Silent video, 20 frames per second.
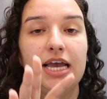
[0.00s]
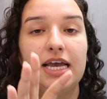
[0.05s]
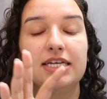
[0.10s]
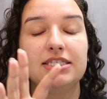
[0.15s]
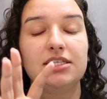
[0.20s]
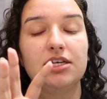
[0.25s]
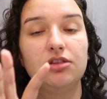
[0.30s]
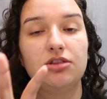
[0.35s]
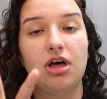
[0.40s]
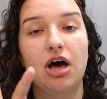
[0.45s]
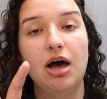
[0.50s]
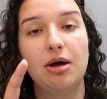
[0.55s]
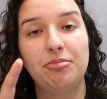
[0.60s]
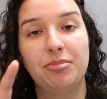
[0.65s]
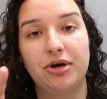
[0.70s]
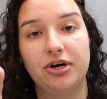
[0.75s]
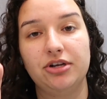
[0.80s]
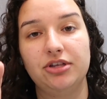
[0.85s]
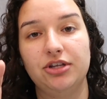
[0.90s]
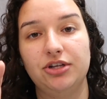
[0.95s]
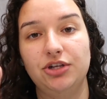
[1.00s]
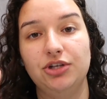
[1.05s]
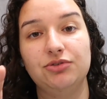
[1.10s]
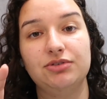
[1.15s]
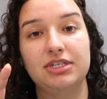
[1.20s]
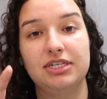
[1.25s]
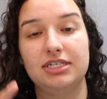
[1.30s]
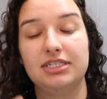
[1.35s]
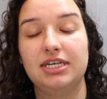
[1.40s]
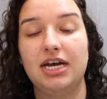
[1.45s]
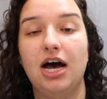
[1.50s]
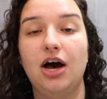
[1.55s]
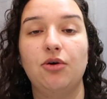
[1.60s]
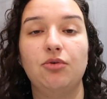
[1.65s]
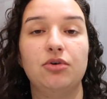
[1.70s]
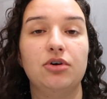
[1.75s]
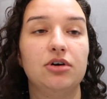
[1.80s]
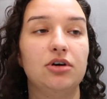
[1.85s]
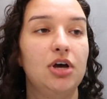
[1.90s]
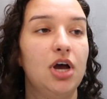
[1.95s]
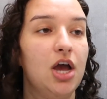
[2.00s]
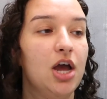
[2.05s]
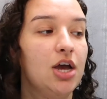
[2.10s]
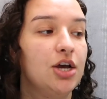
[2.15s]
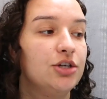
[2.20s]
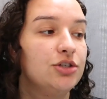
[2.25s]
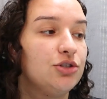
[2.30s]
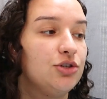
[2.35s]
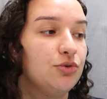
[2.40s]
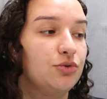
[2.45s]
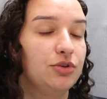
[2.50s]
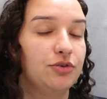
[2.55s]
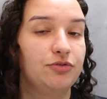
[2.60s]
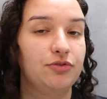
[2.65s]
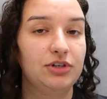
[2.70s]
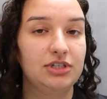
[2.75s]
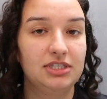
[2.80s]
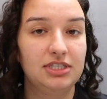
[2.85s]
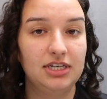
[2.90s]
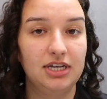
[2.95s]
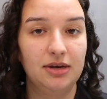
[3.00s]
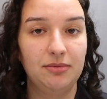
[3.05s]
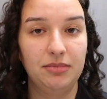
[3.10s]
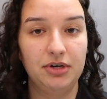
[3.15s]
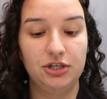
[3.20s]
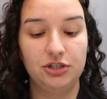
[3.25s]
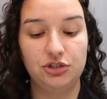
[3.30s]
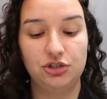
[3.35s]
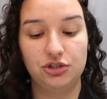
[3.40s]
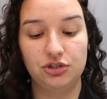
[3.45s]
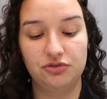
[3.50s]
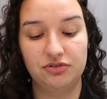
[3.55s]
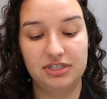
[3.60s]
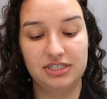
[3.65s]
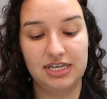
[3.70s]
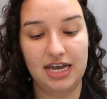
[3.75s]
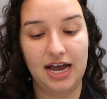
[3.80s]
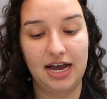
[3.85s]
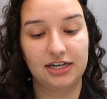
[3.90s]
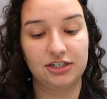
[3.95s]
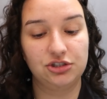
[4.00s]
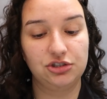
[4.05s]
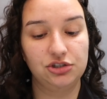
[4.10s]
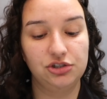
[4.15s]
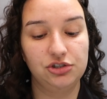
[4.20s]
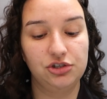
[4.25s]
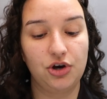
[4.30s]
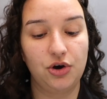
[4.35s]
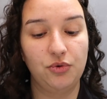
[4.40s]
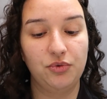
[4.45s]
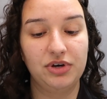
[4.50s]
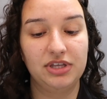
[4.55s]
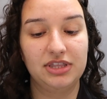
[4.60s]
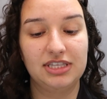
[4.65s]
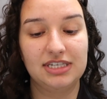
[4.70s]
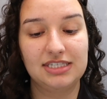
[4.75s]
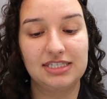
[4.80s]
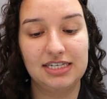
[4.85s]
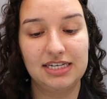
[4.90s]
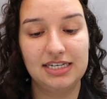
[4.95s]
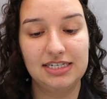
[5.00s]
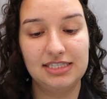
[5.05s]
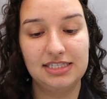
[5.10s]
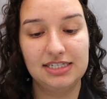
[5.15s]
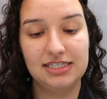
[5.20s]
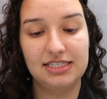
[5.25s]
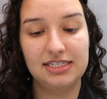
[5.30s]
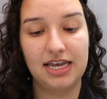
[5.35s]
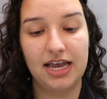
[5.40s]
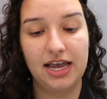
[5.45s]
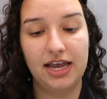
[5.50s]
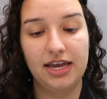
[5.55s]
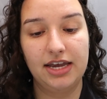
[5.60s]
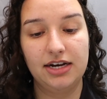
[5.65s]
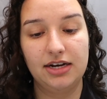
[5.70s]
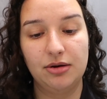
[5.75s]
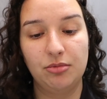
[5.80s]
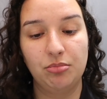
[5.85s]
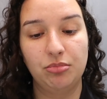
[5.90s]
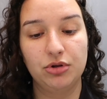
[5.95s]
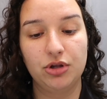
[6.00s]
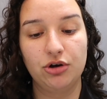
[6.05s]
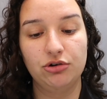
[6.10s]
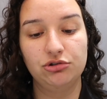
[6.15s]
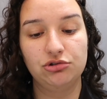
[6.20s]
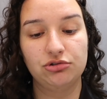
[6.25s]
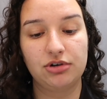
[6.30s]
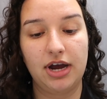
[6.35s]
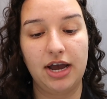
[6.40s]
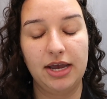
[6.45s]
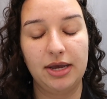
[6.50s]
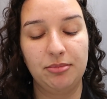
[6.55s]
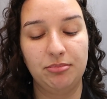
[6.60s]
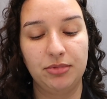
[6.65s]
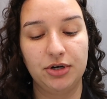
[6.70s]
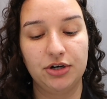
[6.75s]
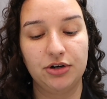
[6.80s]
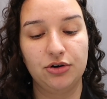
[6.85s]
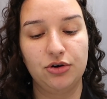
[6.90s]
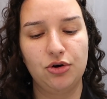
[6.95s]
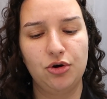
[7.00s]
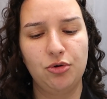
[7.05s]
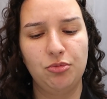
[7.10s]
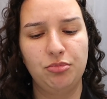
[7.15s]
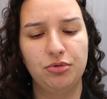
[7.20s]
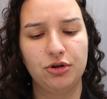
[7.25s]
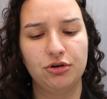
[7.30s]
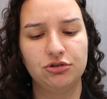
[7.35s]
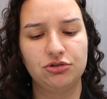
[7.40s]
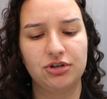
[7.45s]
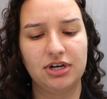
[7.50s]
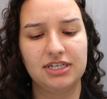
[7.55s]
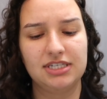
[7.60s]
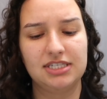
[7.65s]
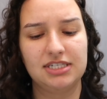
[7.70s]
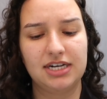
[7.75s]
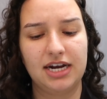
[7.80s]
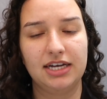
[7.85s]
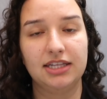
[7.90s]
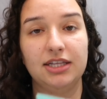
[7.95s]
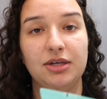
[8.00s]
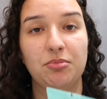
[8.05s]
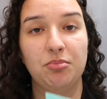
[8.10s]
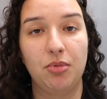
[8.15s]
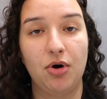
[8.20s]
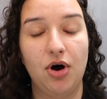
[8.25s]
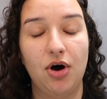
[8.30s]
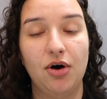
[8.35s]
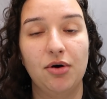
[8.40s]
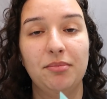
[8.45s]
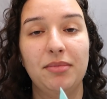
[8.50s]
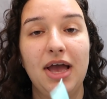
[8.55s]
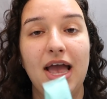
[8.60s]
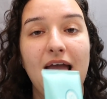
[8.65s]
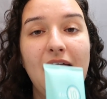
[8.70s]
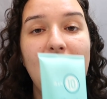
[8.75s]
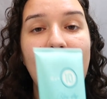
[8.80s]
It's a lot better than using a towel. So the first thing I'm gonna do is actually go with this It's a 10 Blow Dry Miracle Blow Dry Styling Balm.